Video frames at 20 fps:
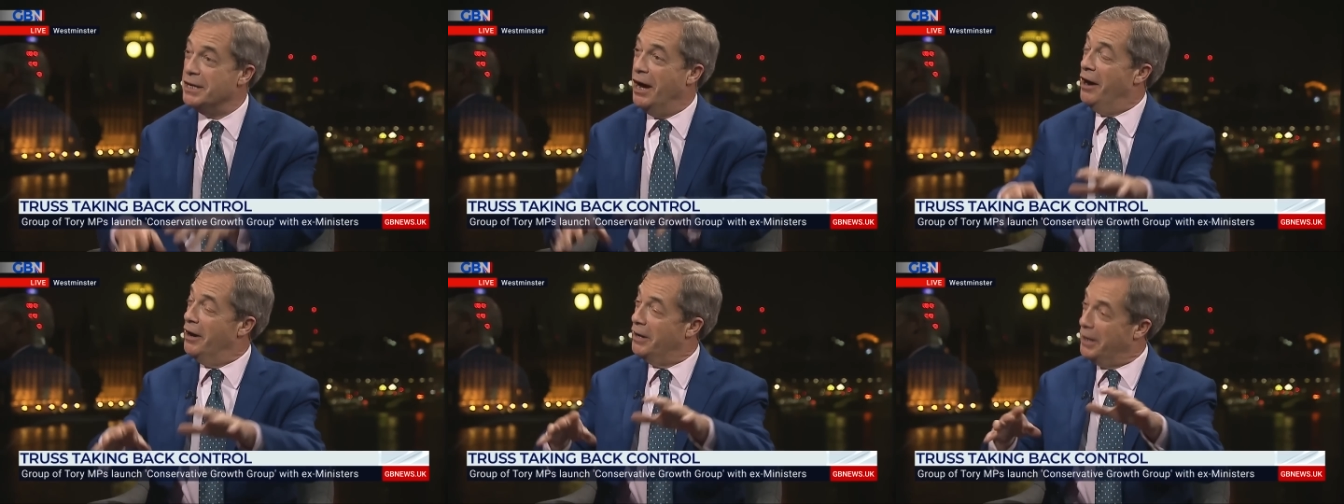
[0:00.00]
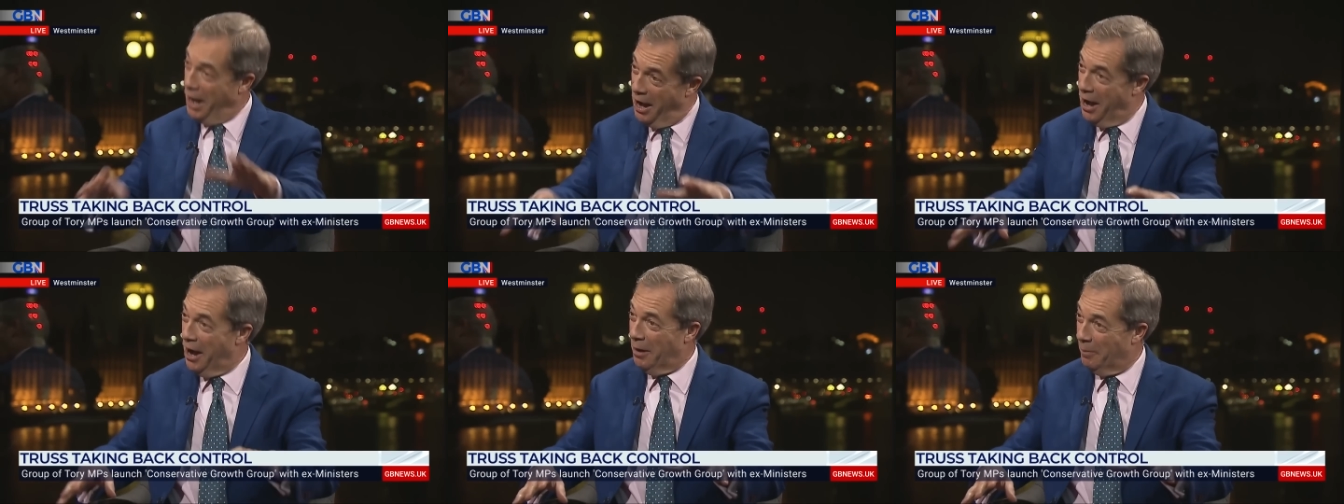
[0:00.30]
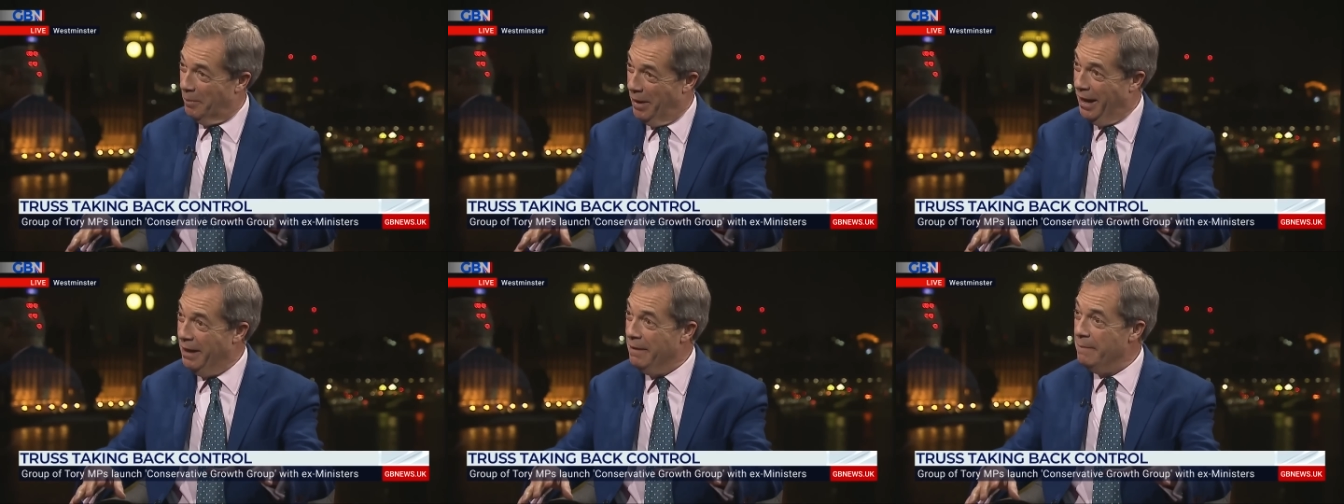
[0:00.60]
are
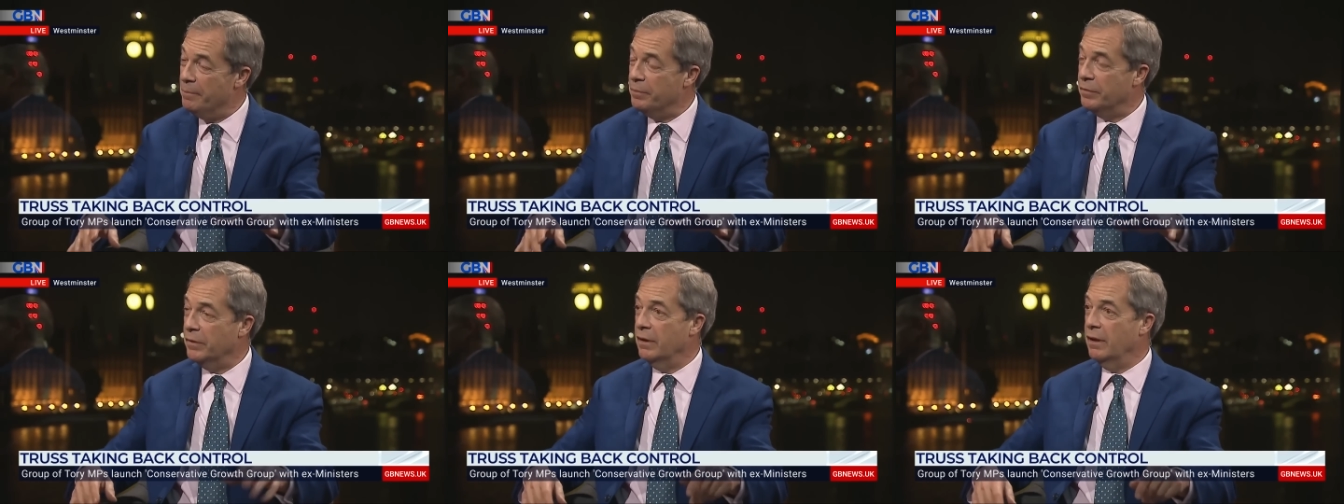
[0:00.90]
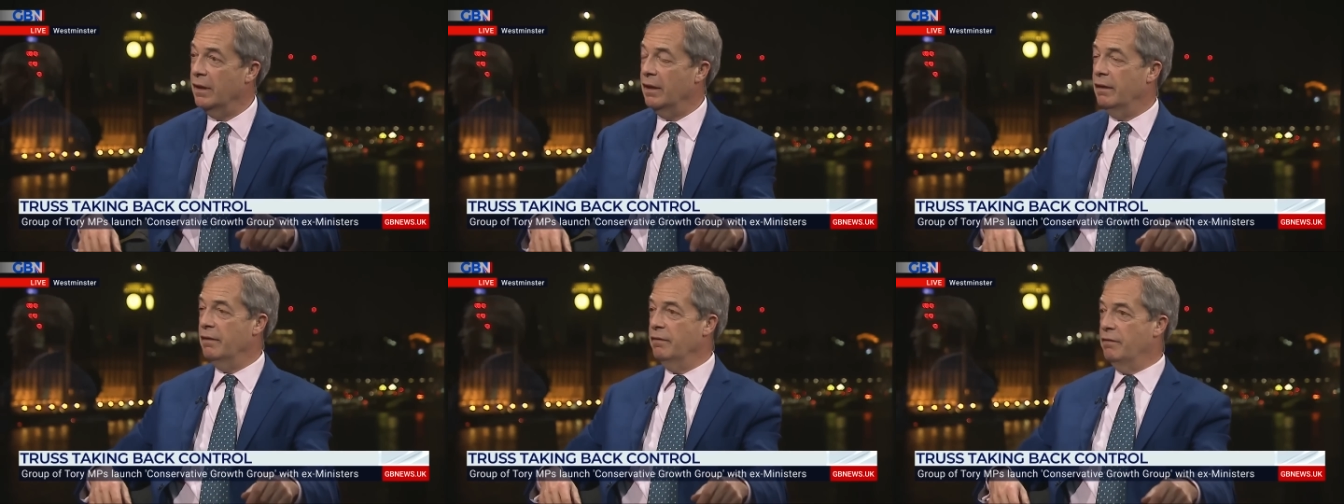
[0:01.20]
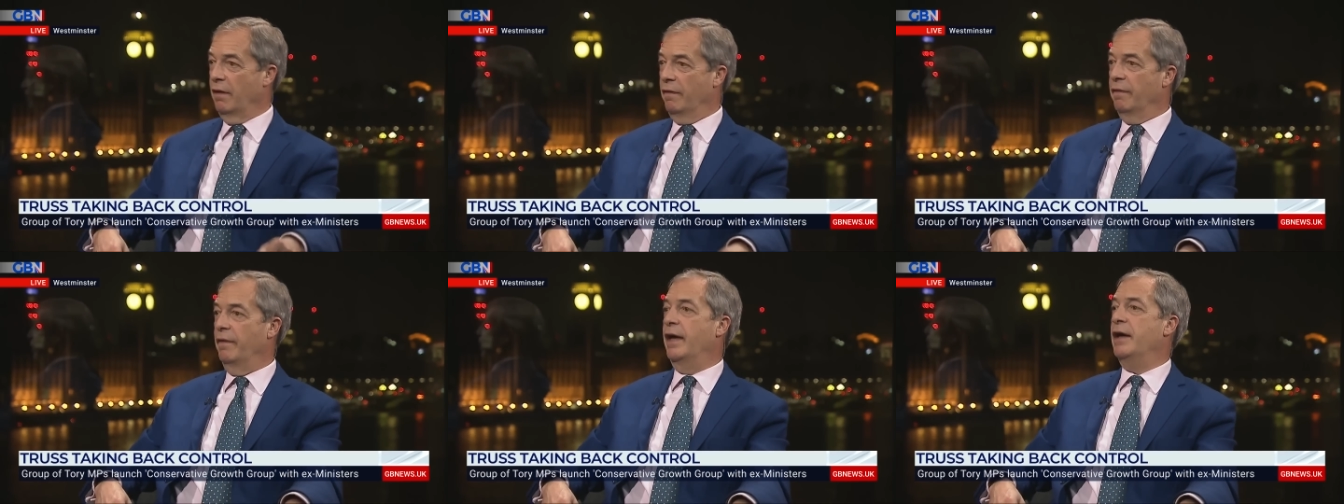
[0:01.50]
calmer
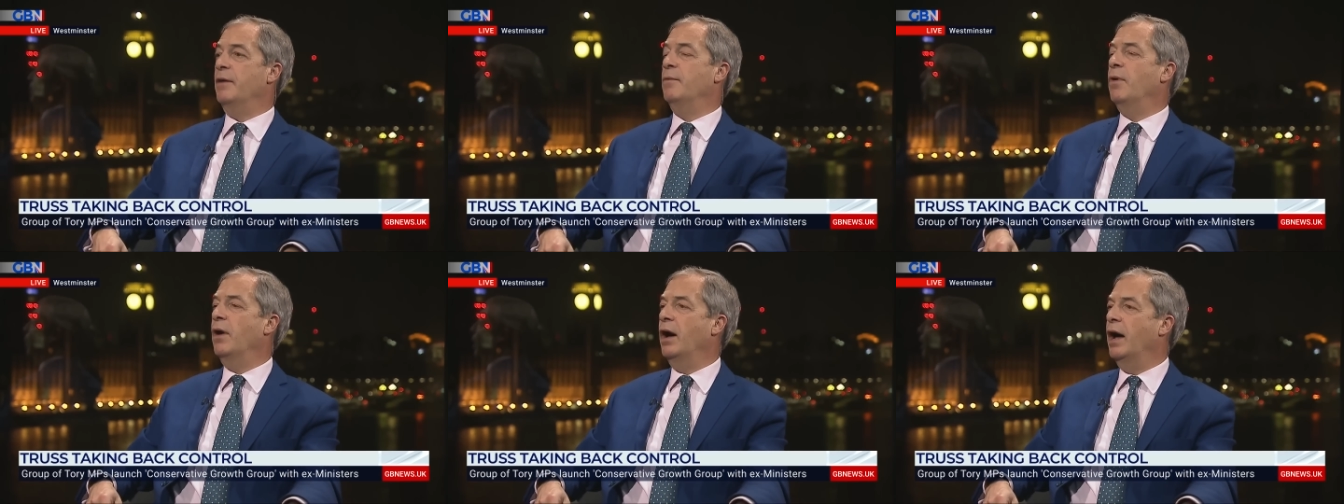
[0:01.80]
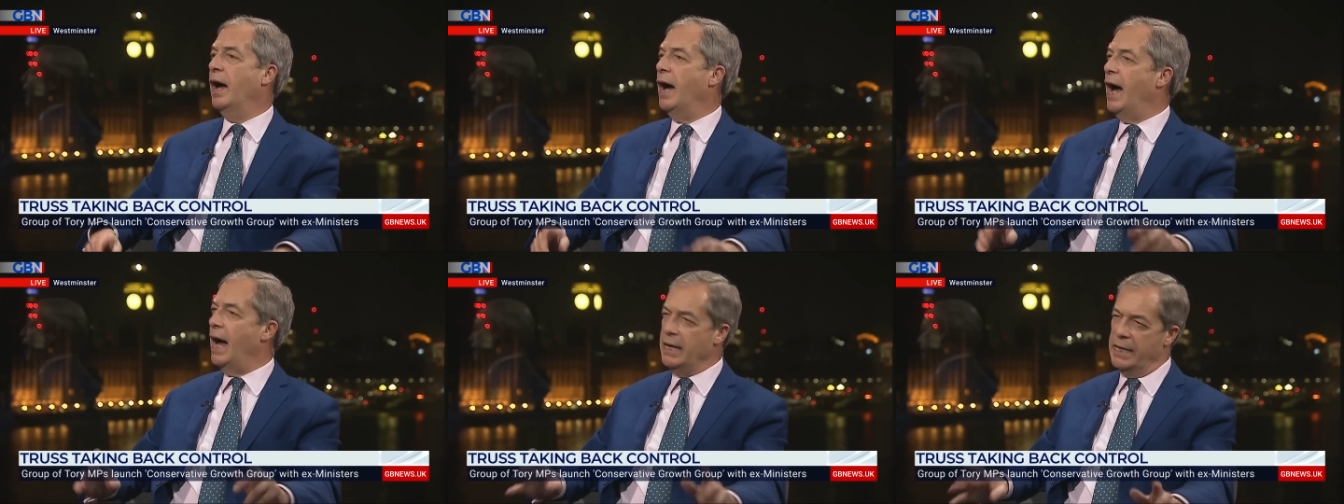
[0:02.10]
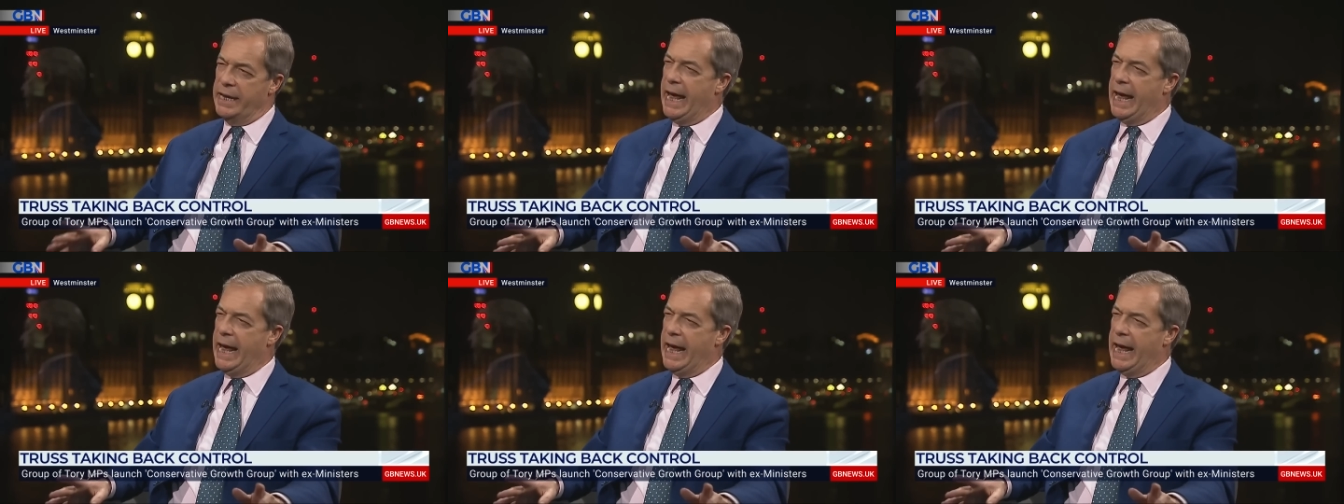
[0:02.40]
than they were. Mm. And